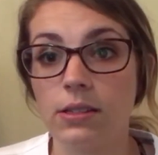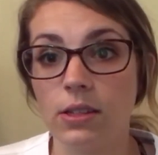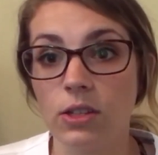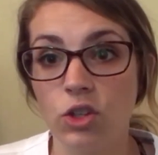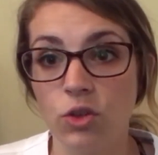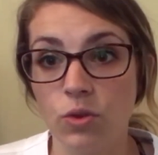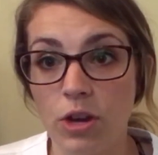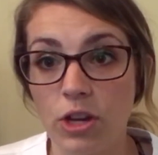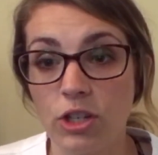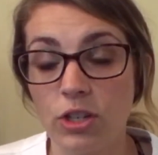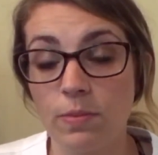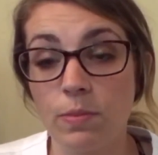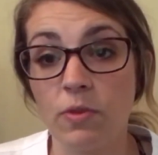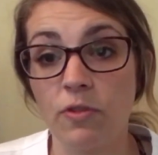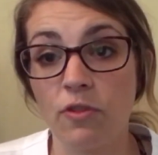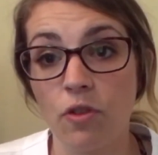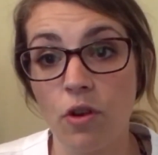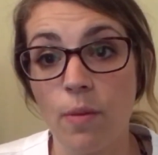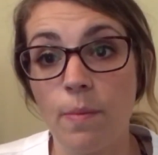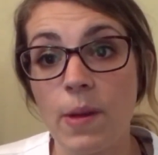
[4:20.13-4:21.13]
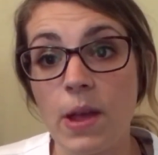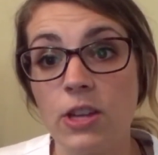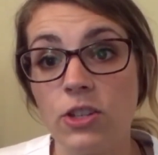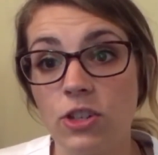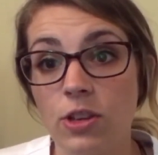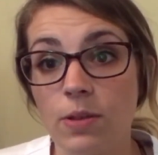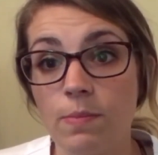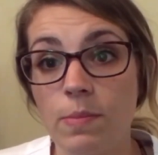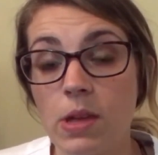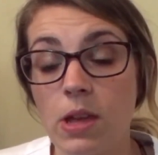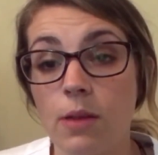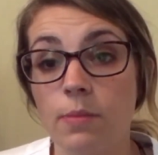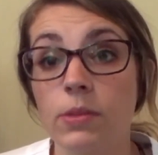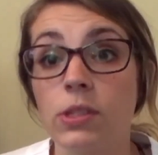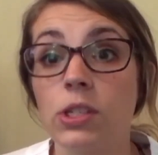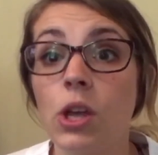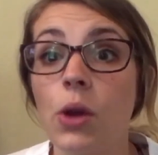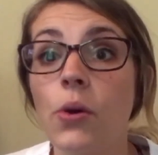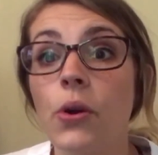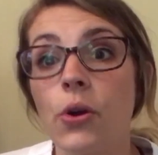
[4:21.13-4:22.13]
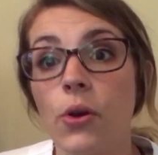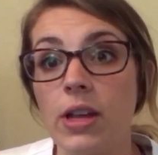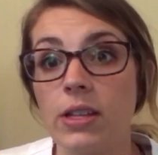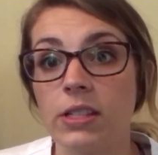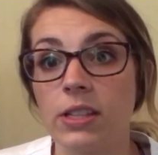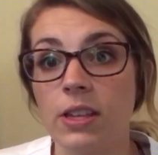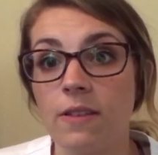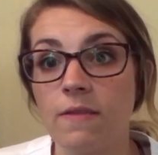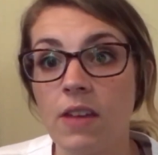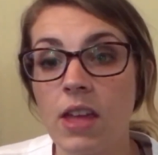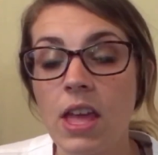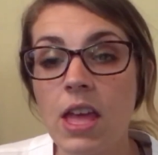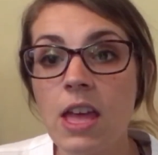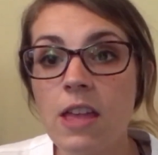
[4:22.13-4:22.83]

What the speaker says: a situation before a patient becomes so aggressive